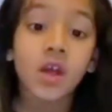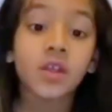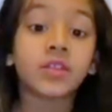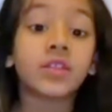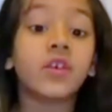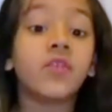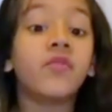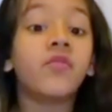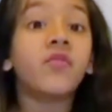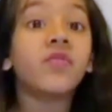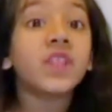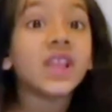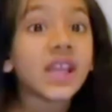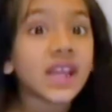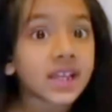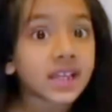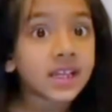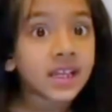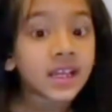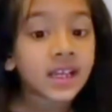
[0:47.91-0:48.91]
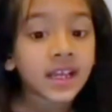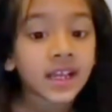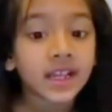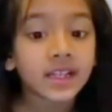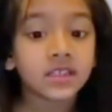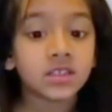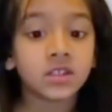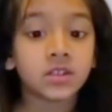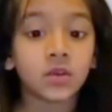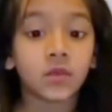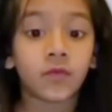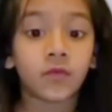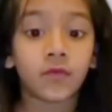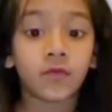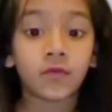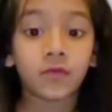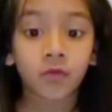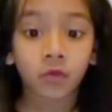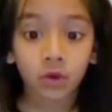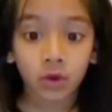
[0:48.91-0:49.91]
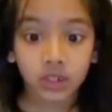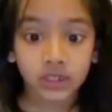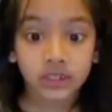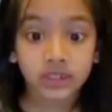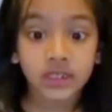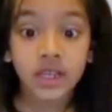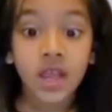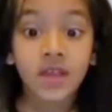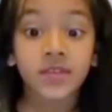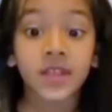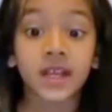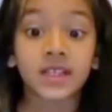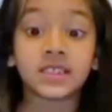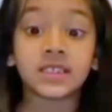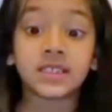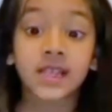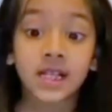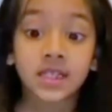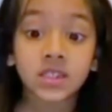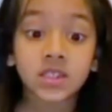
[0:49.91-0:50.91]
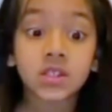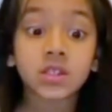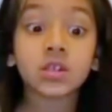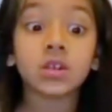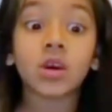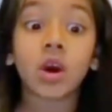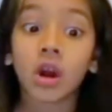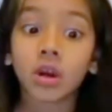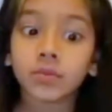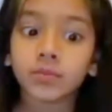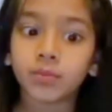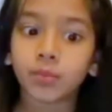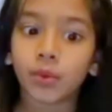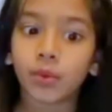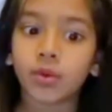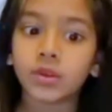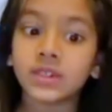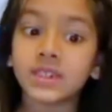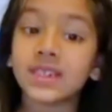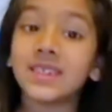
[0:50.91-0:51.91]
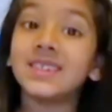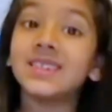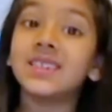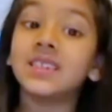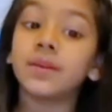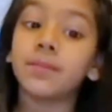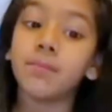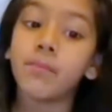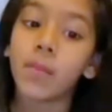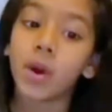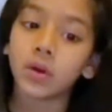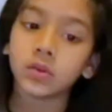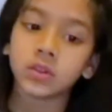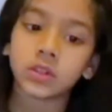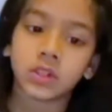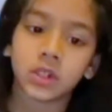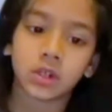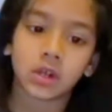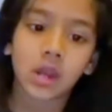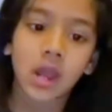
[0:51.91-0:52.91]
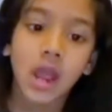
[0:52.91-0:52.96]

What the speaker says: The flick is the force that sends the cardboard into motion,